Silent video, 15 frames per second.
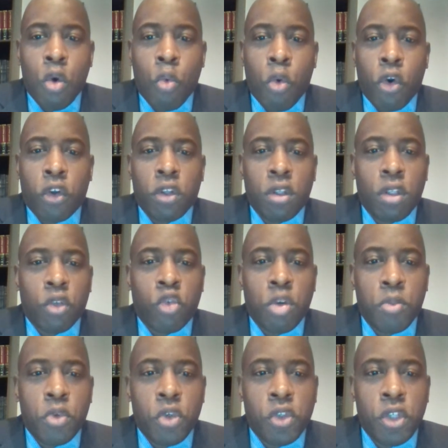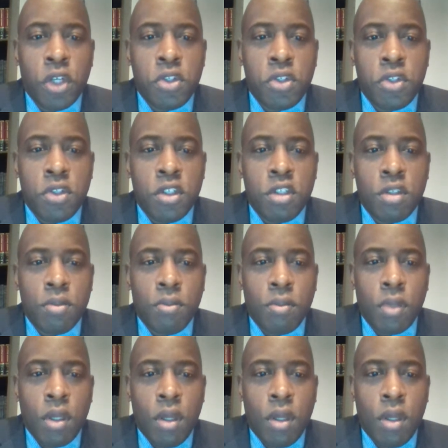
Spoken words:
working in the criminal justice system,